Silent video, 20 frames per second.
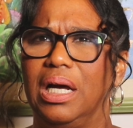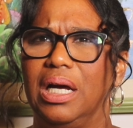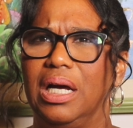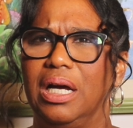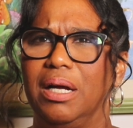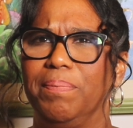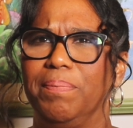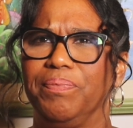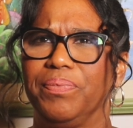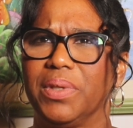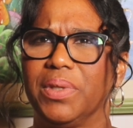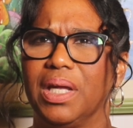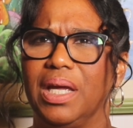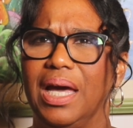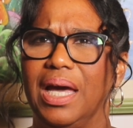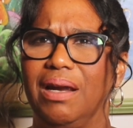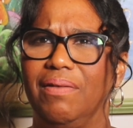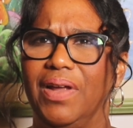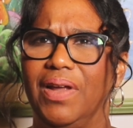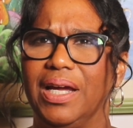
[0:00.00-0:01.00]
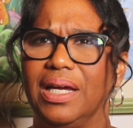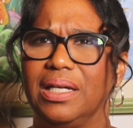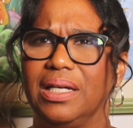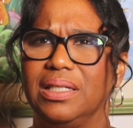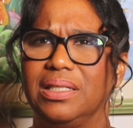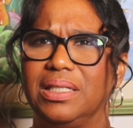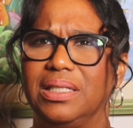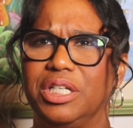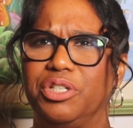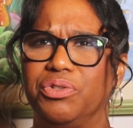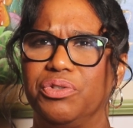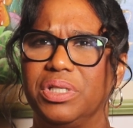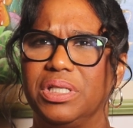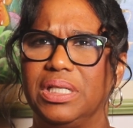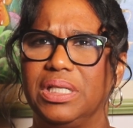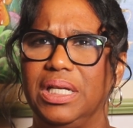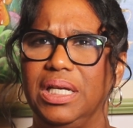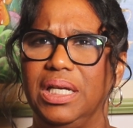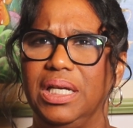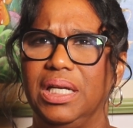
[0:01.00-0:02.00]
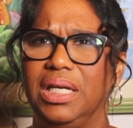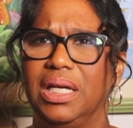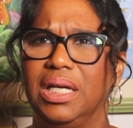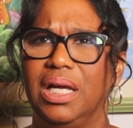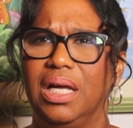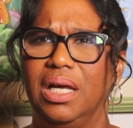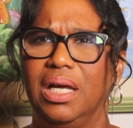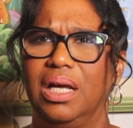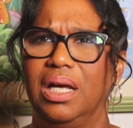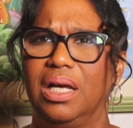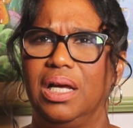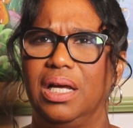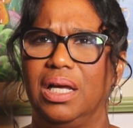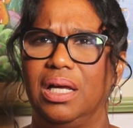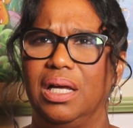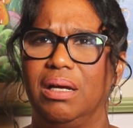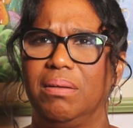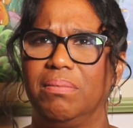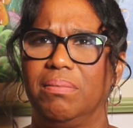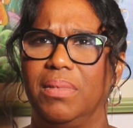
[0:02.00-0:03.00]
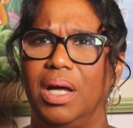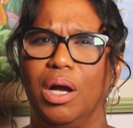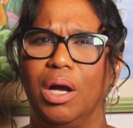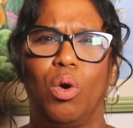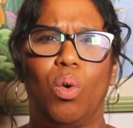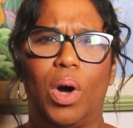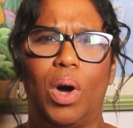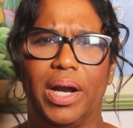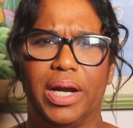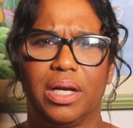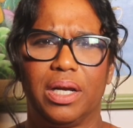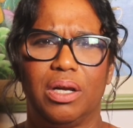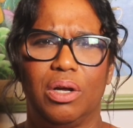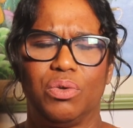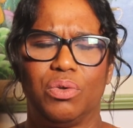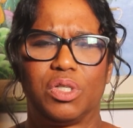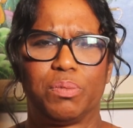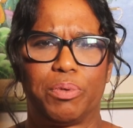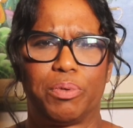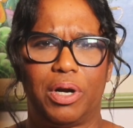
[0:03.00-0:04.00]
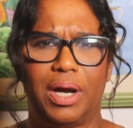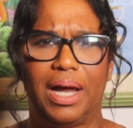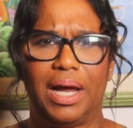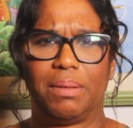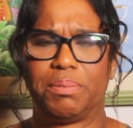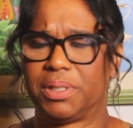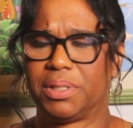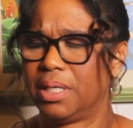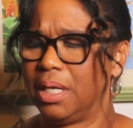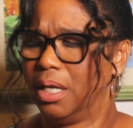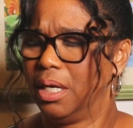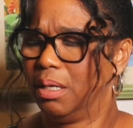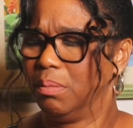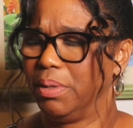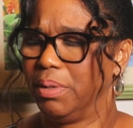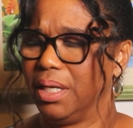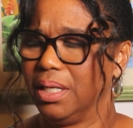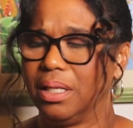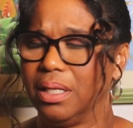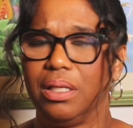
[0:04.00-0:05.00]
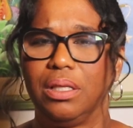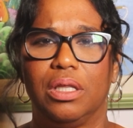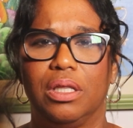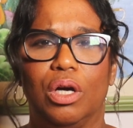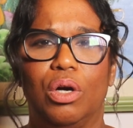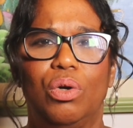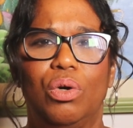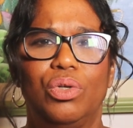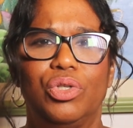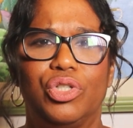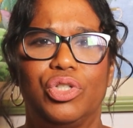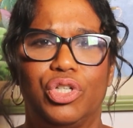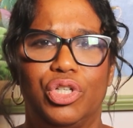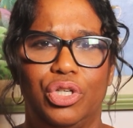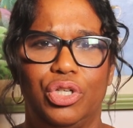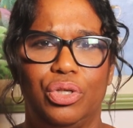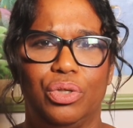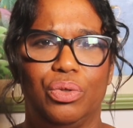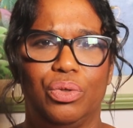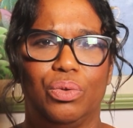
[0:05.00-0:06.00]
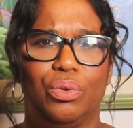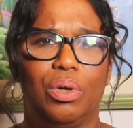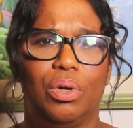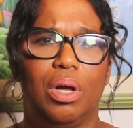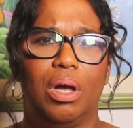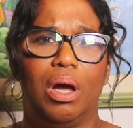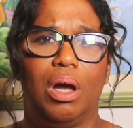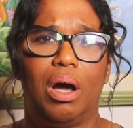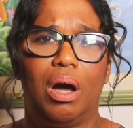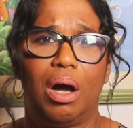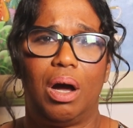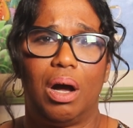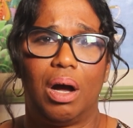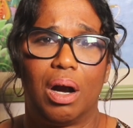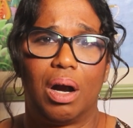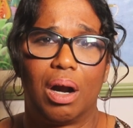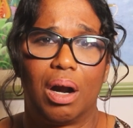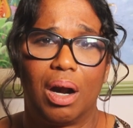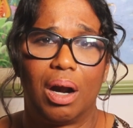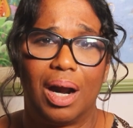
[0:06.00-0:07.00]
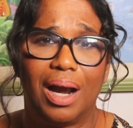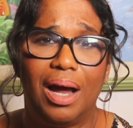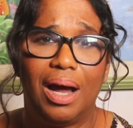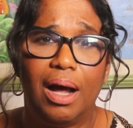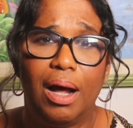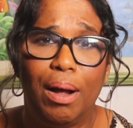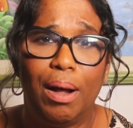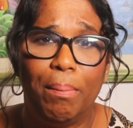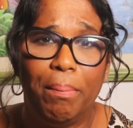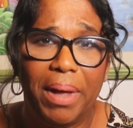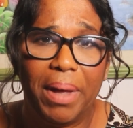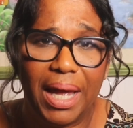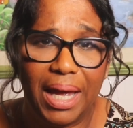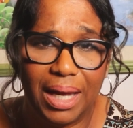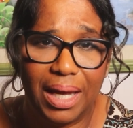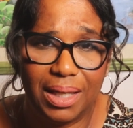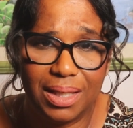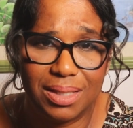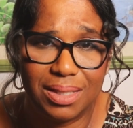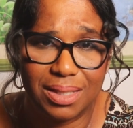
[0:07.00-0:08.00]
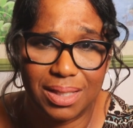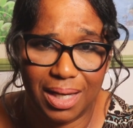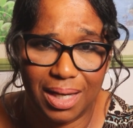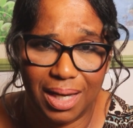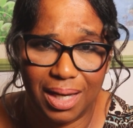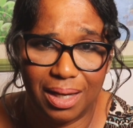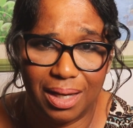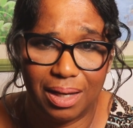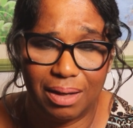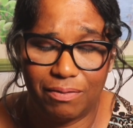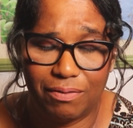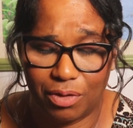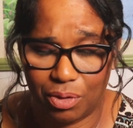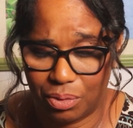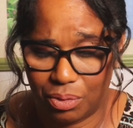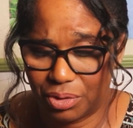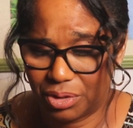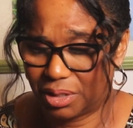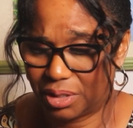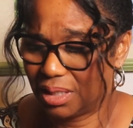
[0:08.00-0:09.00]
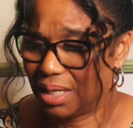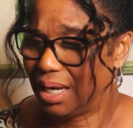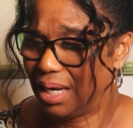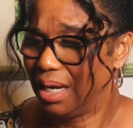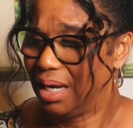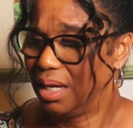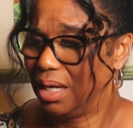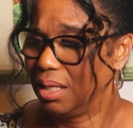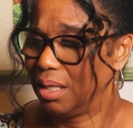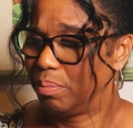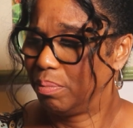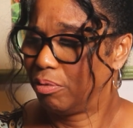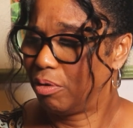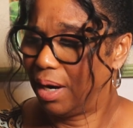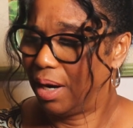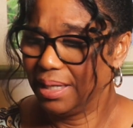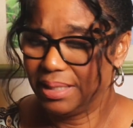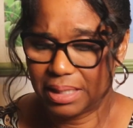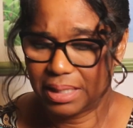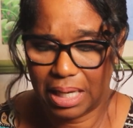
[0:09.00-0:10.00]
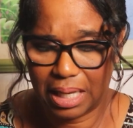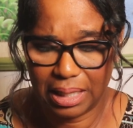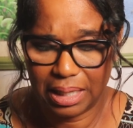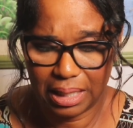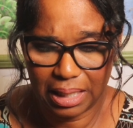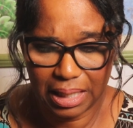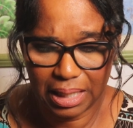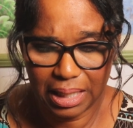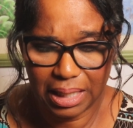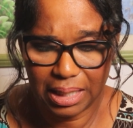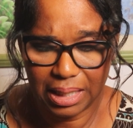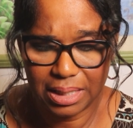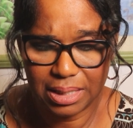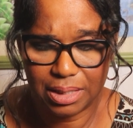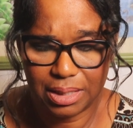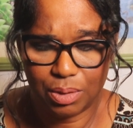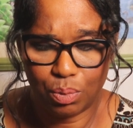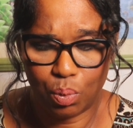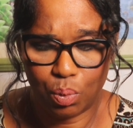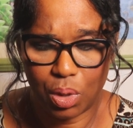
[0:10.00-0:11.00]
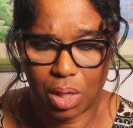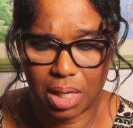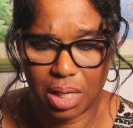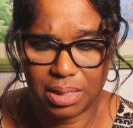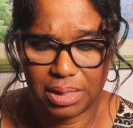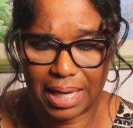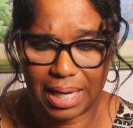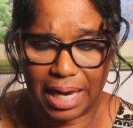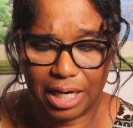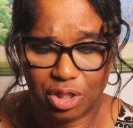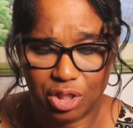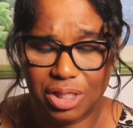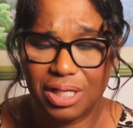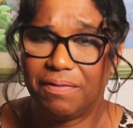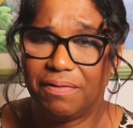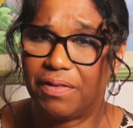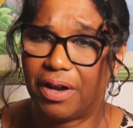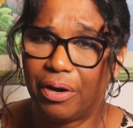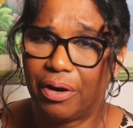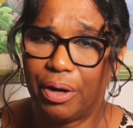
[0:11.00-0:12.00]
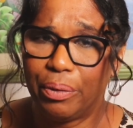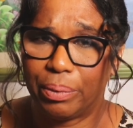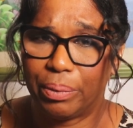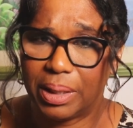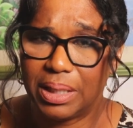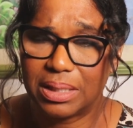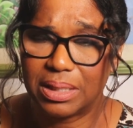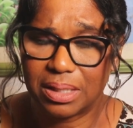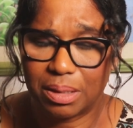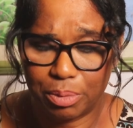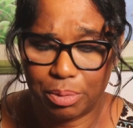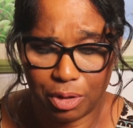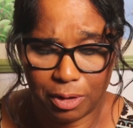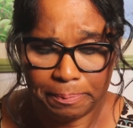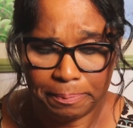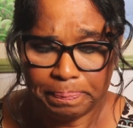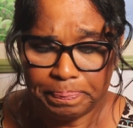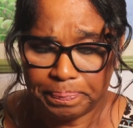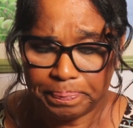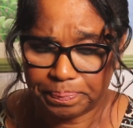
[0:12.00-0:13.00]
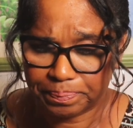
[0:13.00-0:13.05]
kind of like a citrusy, aquatic notes perhaps. But those two are amazing, folks. The price on these was actually very reasonable.